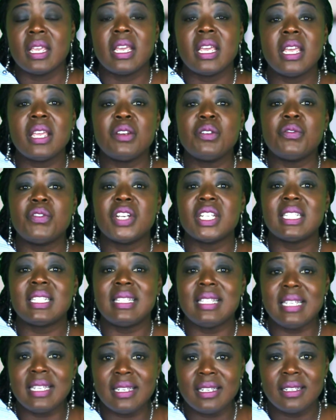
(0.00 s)

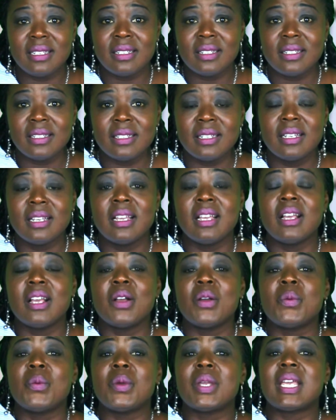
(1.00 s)
Inversely,
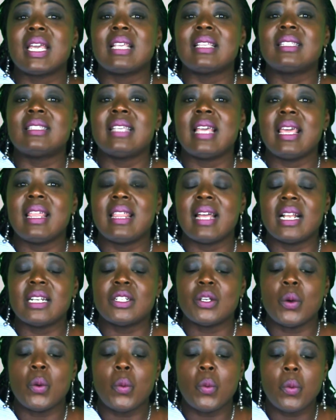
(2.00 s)
we can say
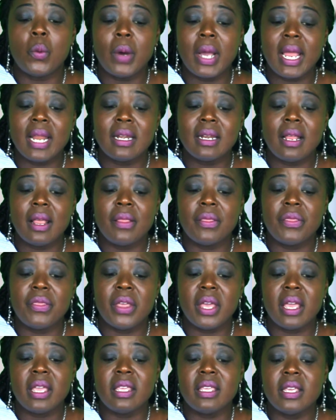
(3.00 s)
that when
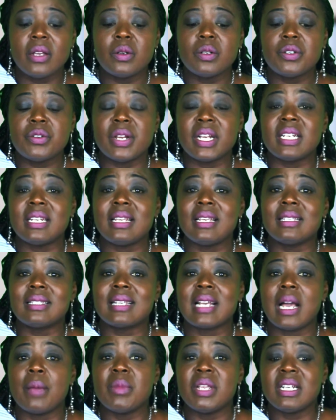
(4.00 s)
the yield rate is
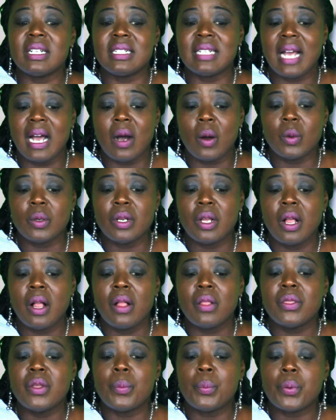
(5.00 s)
coming down,
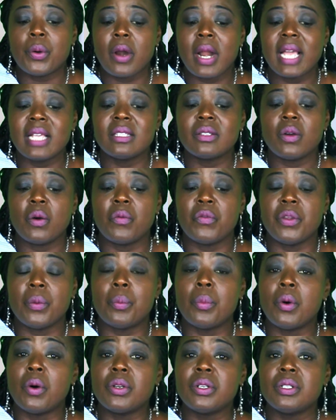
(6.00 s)
the price of the
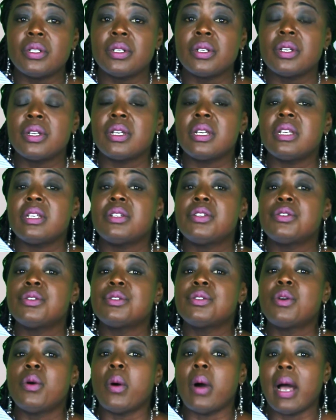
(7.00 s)
bond
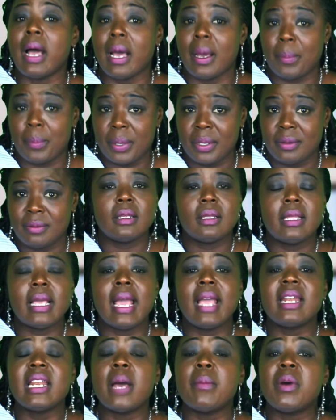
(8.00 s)
should go up.
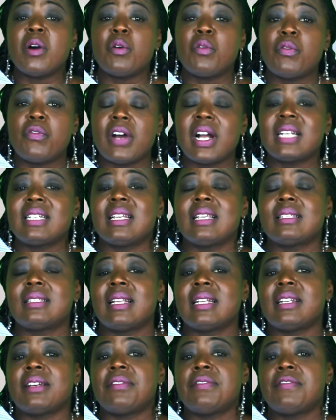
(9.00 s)
There are a number of factors
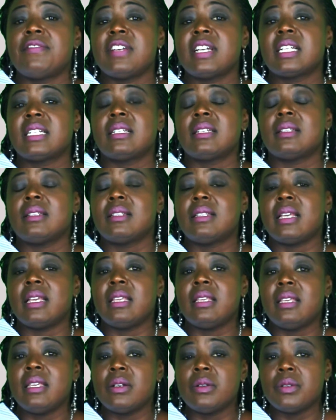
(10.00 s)
that affect the
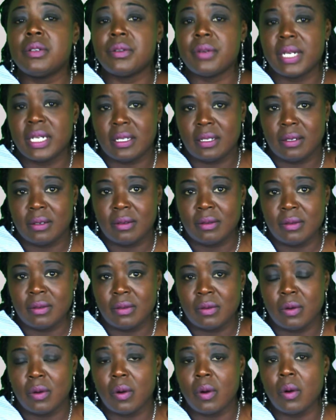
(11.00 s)
yield rate
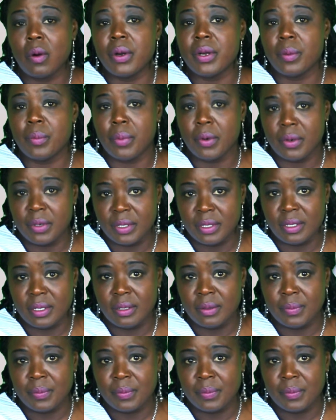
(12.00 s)
on a bond.